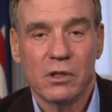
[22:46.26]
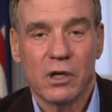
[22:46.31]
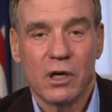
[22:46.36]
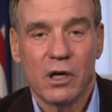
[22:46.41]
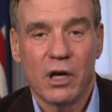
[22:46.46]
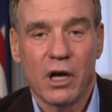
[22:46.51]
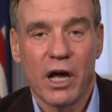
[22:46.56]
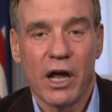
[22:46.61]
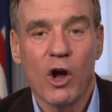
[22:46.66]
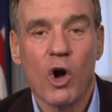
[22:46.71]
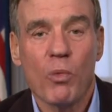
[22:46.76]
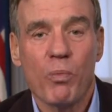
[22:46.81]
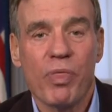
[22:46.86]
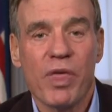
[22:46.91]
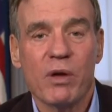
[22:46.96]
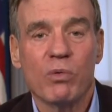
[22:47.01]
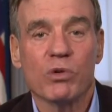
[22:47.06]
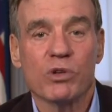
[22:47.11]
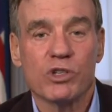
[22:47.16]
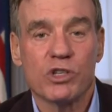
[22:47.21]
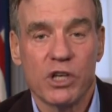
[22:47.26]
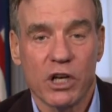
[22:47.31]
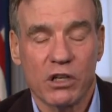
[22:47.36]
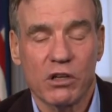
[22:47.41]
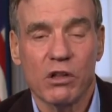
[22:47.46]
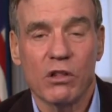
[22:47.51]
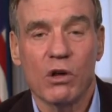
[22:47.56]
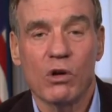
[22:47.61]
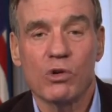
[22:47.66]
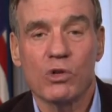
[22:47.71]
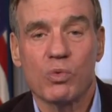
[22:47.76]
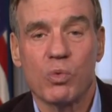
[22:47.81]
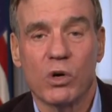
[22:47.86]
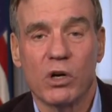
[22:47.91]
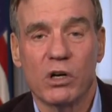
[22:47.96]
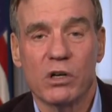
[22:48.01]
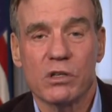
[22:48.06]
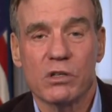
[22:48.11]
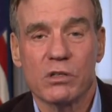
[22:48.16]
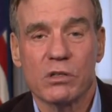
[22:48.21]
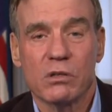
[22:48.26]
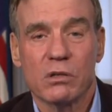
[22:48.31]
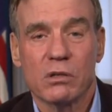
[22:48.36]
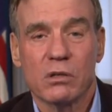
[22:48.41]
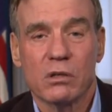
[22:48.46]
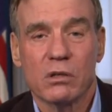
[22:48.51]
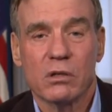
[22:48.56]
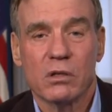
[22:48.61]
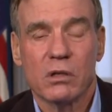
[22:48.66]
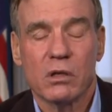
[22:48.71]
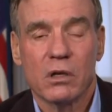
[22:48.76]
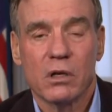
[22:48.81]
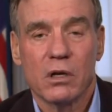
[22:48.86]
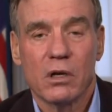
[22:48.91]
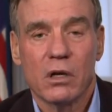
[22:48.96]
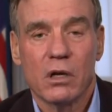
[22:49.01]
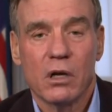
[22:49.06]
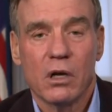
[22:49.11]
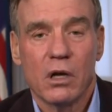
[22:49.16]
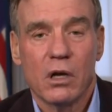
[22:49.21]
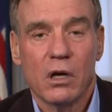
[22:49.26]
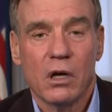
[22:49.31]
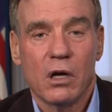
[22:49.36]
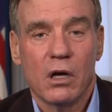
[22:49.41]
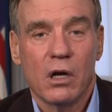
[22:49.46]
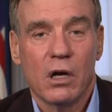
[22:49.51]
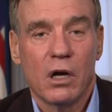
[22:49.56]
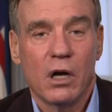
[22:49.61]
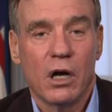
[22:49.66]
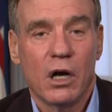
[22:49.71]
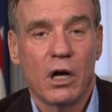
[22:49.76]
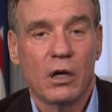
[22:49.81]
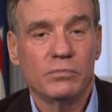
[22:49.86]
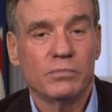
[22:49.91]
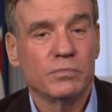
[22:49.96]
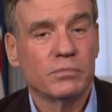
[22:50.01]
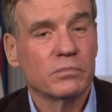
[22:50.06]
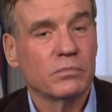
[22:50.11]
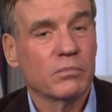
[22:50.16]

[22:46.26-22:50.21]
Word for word: I hope they will stick to those words. Um,